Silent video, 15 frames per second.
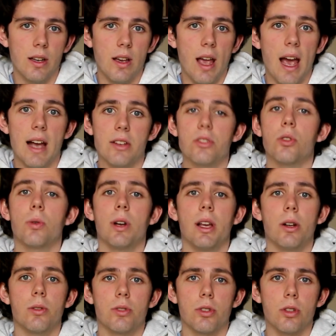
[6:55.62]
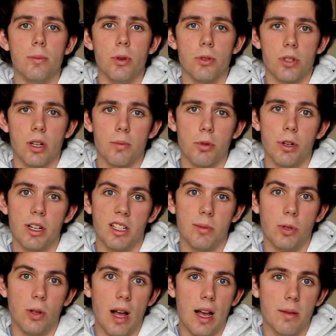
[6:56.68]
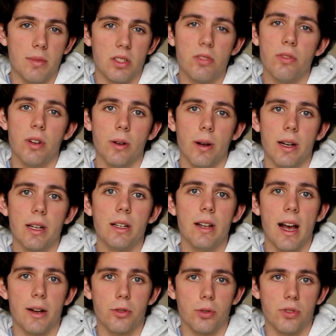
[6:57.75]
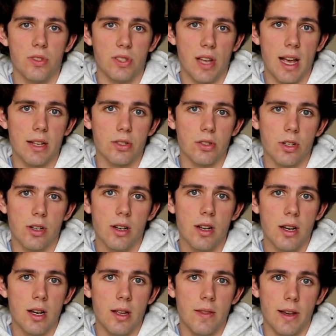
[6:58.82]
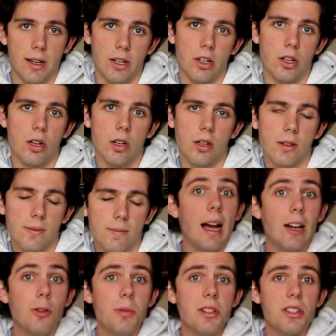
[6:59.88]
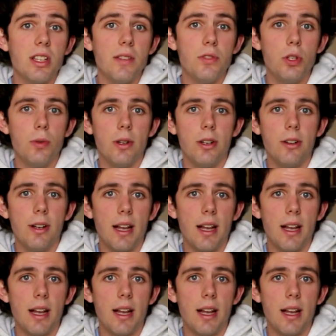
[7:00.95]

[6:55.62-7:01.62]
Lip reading: as tornadoes are the most unpredictable atmospheric natural disaster that can occur. I hope this gives you a good